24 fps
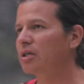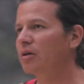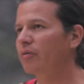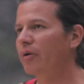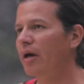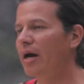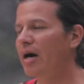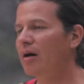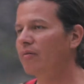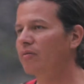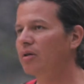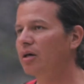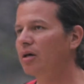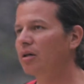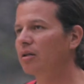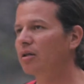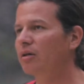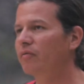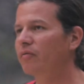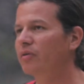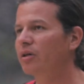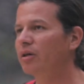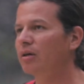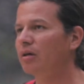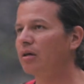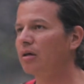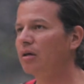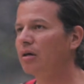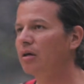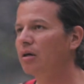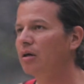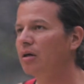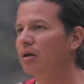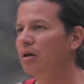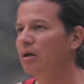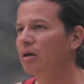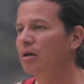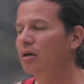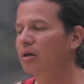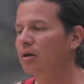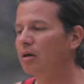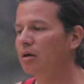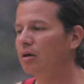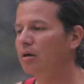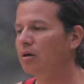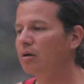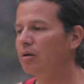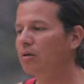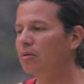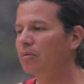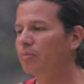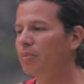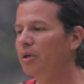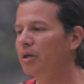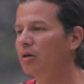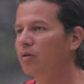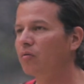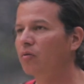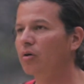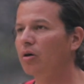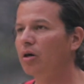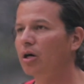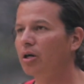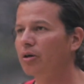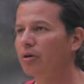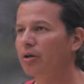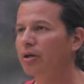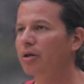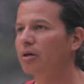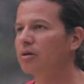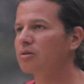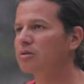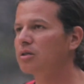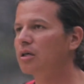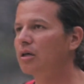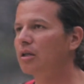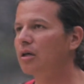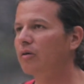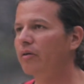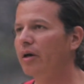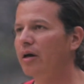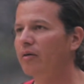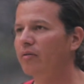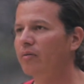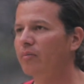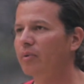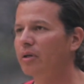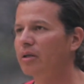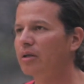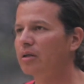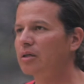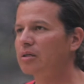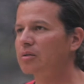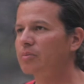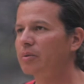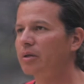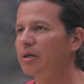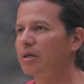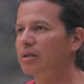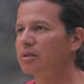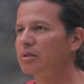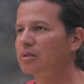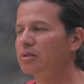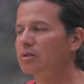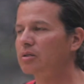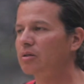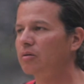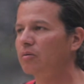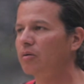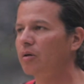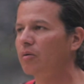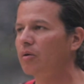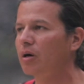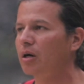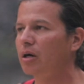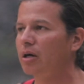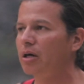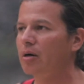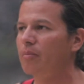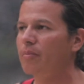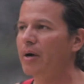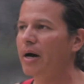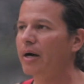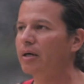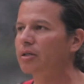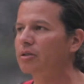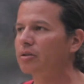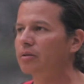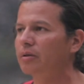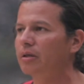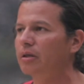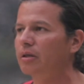that we have not lived here uh, been over 100 years now that we haven't been in this place, and so we want to come back to